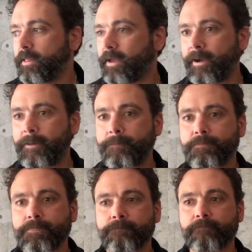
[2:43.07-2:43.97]

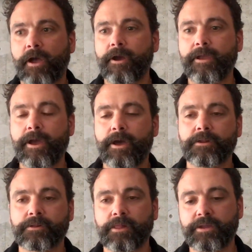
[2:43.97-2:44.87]
I had
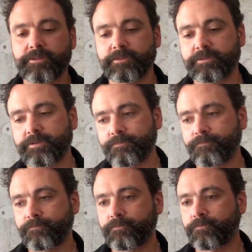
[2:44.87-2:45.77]
a client
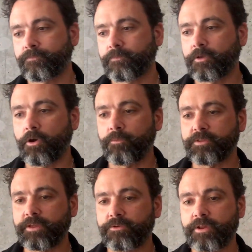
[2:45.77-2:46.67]
call me
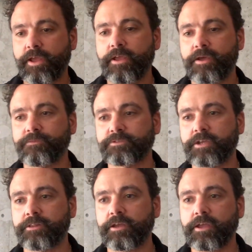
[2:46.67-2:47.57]
the other day and was
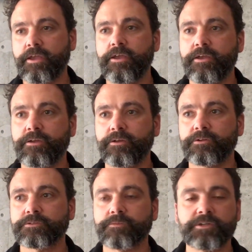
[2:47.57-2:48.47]
saying like, hey, you know,
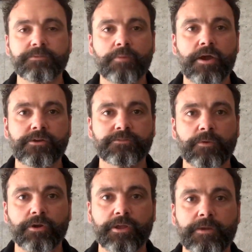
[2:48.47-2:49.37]
it's a buyer's
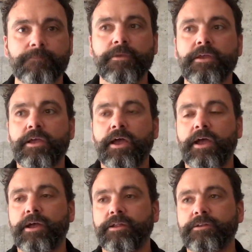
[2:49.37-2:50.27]
market.
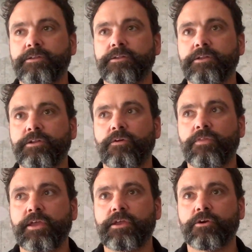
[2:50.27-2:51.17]
And, you know,
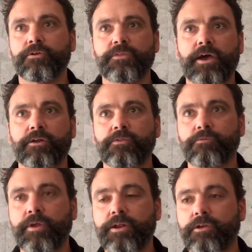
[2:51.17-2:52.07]
they heard that on the
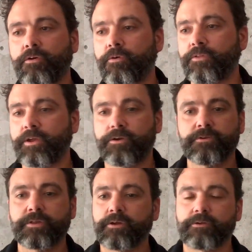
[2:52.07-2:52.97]
radio, or they
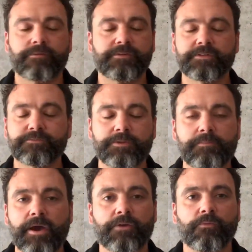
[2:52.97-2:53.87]
heard that, it doesn't really
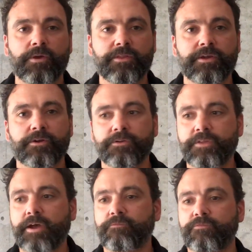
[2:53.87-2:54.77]
matter where they heard
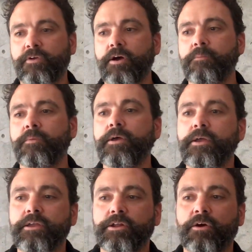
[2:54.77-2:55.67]
that from,
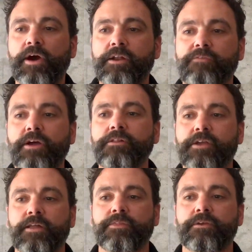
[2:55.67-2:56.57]
you know. And if I look
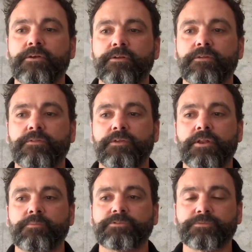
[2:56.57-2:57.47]
at the
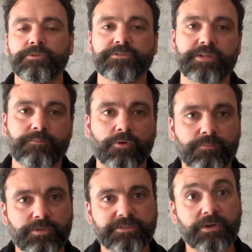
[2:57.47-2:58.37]
numbers the real estate
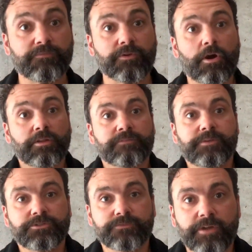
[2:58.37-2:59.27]
board puts out for all of
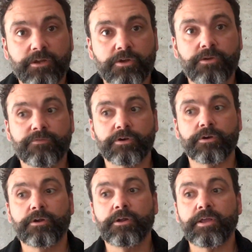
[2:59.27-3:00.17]
Metro
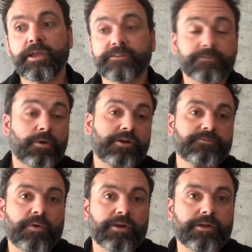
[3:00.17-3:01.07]
Vancouver, it's a buyer's
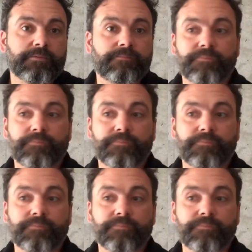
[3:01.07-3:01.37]
market.